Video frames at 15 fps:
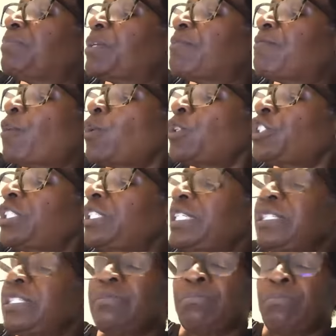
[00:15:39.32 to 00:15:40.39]

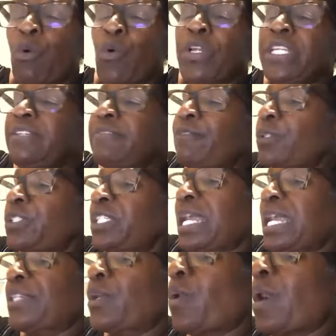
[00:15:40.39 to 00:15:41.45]
devotion, morning devotion,
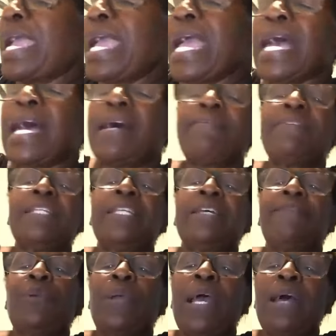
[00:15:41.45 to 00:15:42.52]
I know I have, and
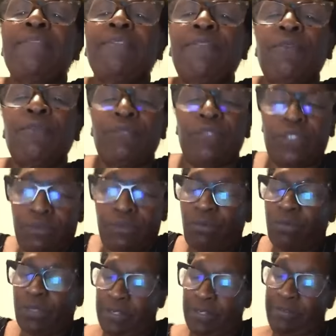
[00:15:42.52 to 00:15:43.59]
if you have
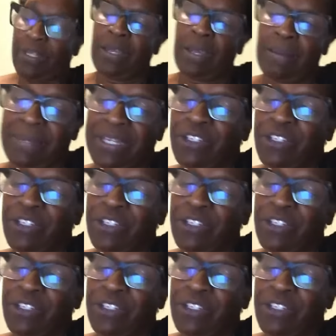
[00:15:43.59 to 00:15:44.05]
um,